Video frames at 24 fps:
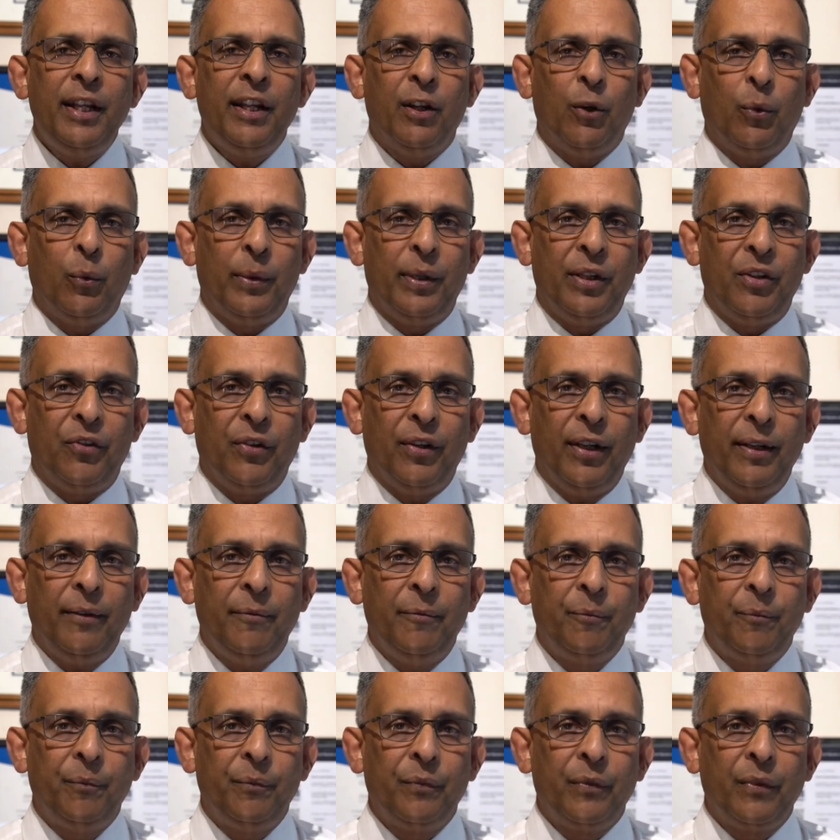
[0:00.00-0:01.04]
3-year
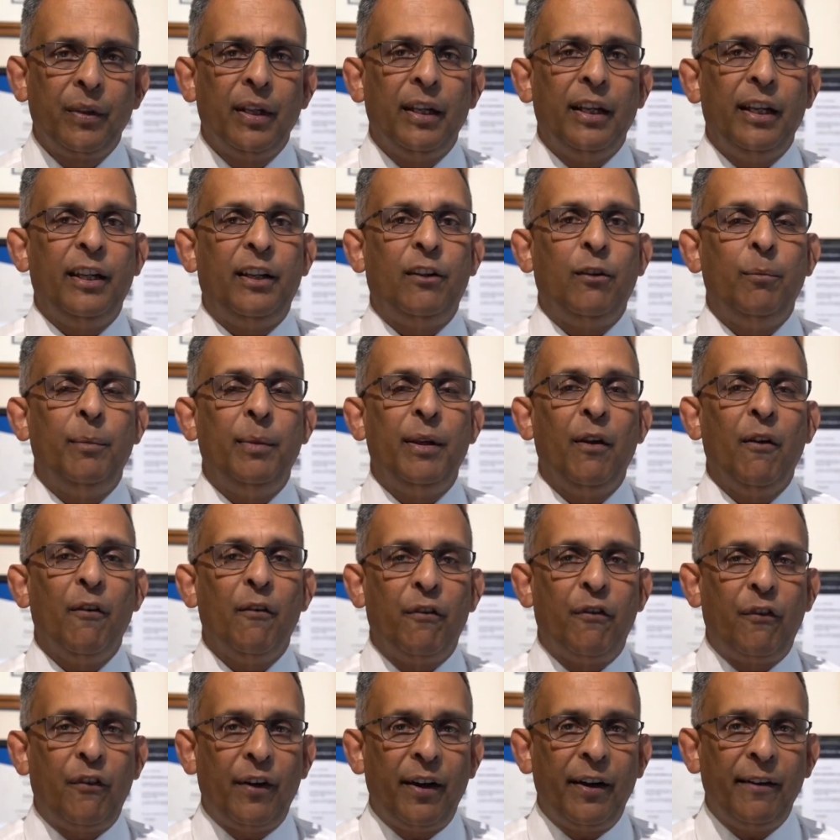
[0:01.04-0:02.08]
visa, it
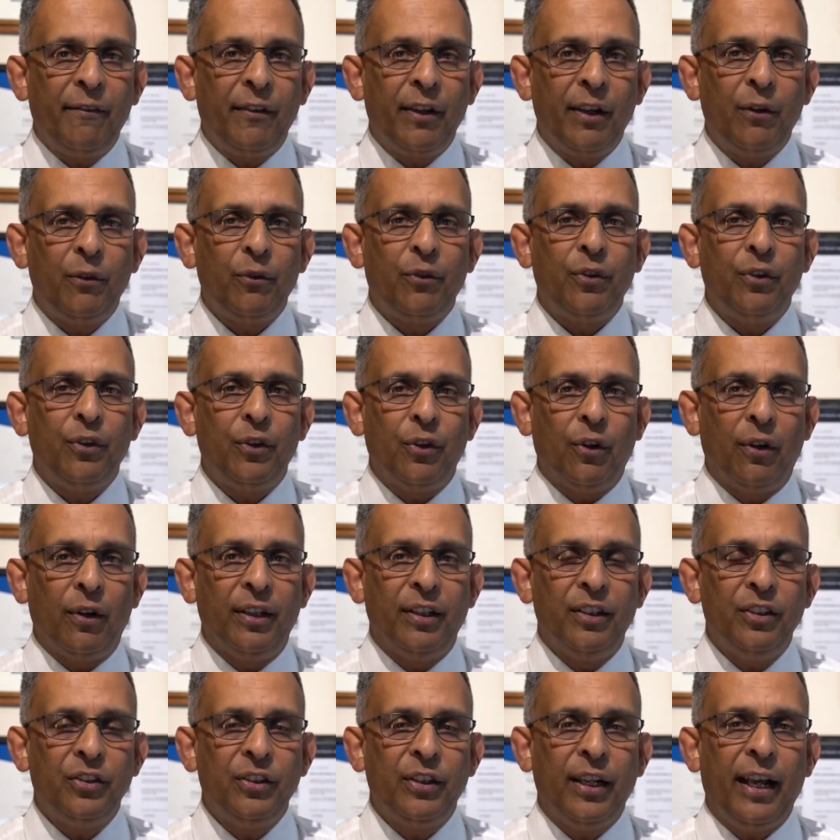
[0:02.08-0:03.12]
will be
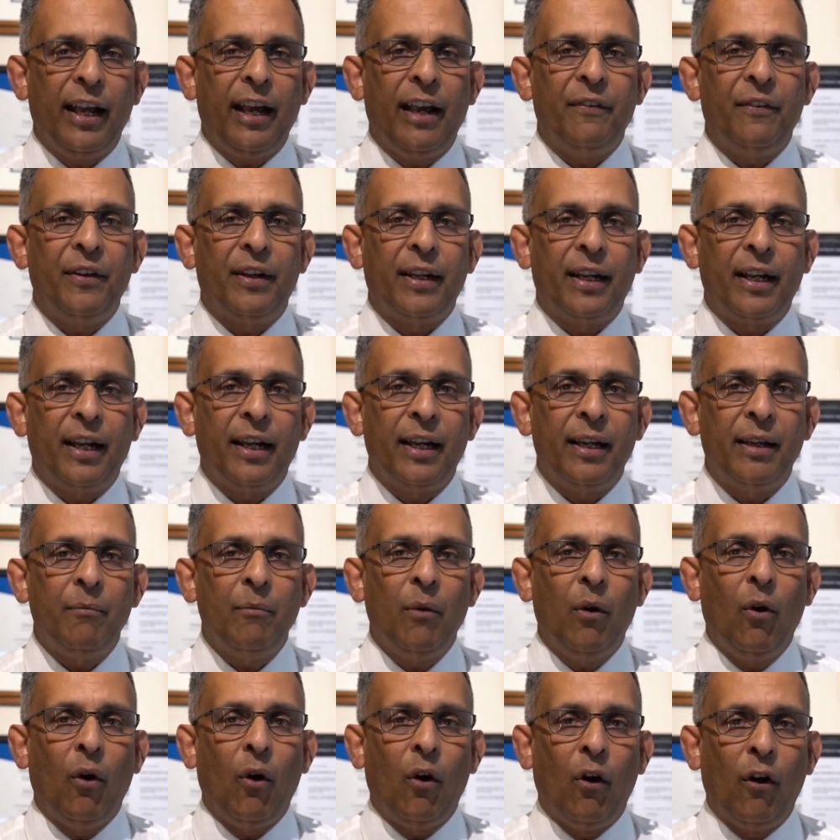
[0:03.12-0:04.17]
$5,000 at the
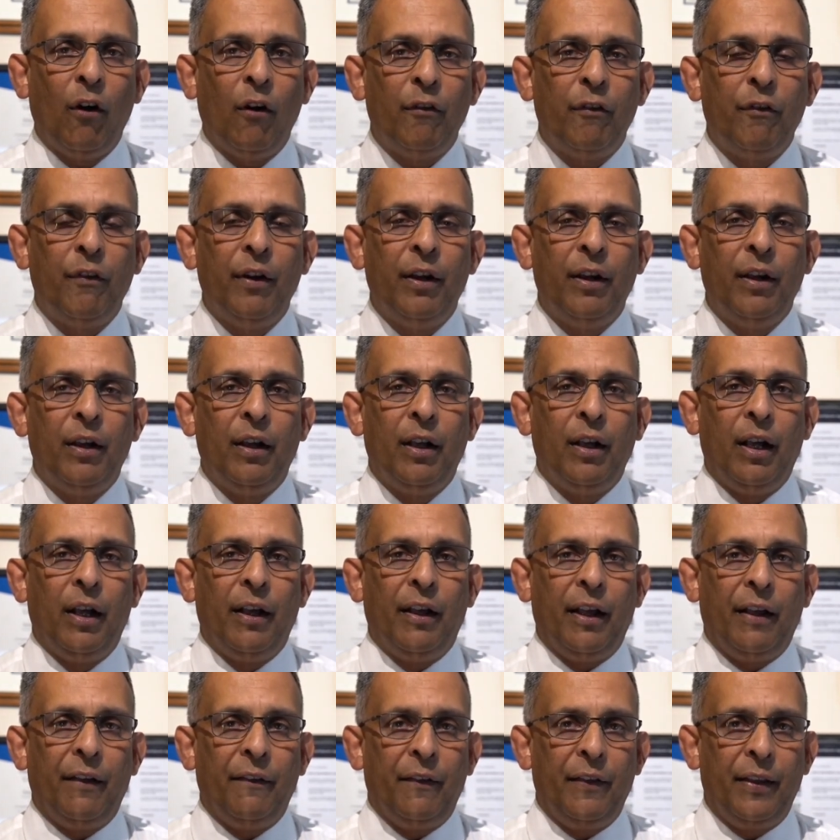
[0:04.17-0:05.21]
time of
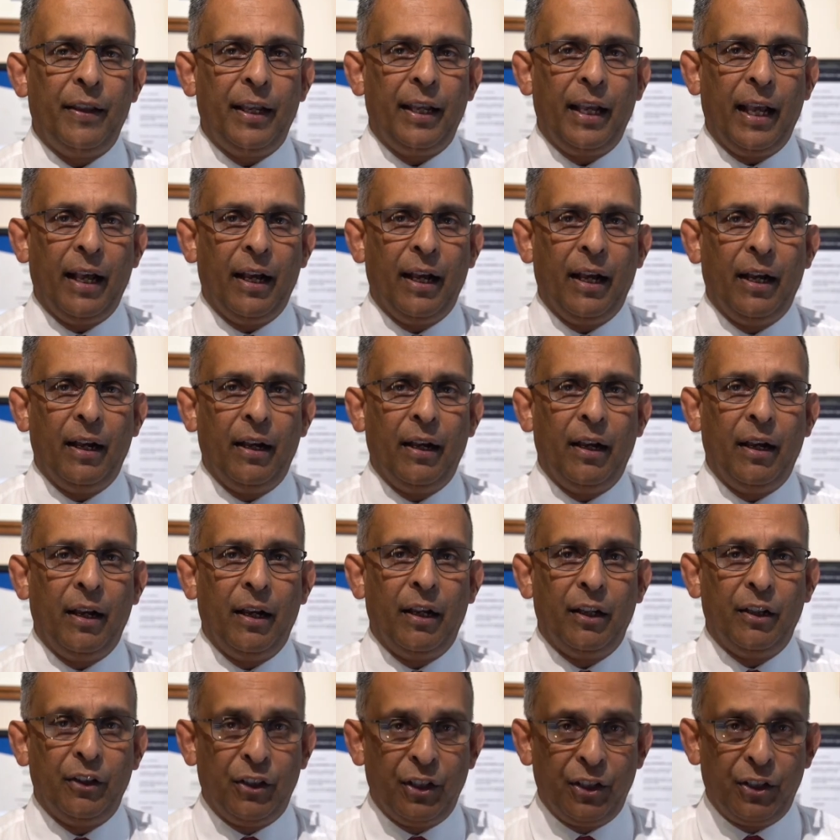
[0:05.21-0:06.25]
the
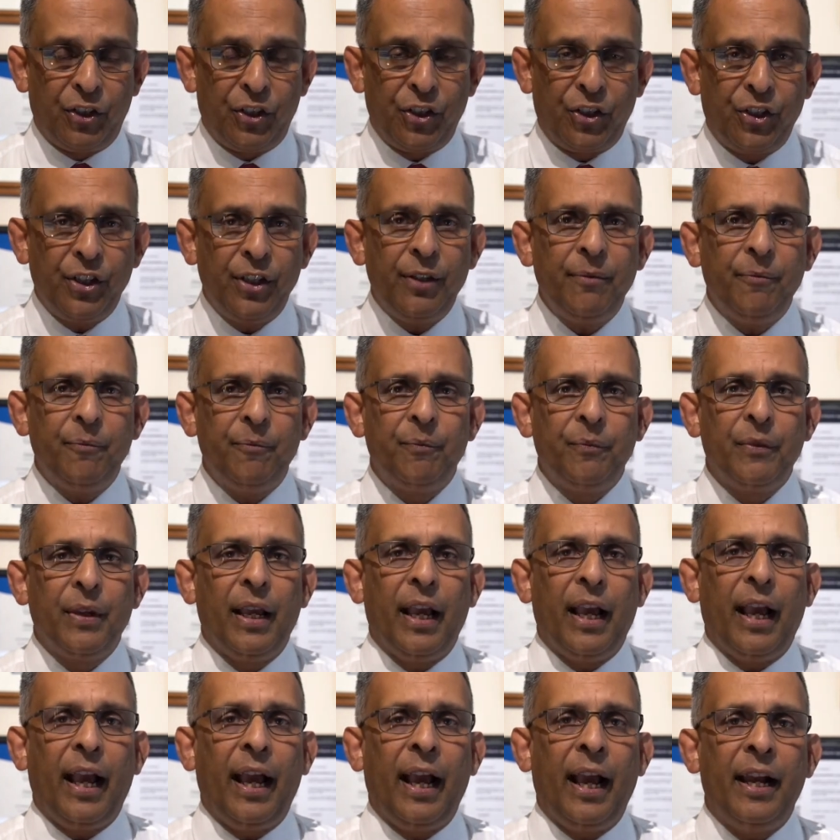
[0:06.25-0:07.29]

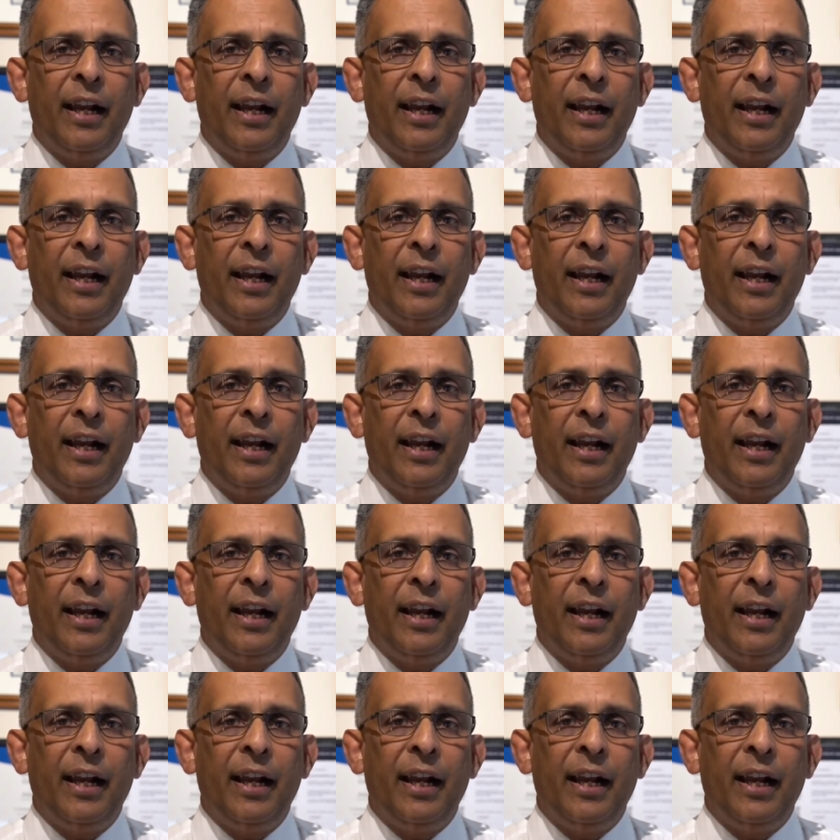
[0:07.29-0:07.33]
decision,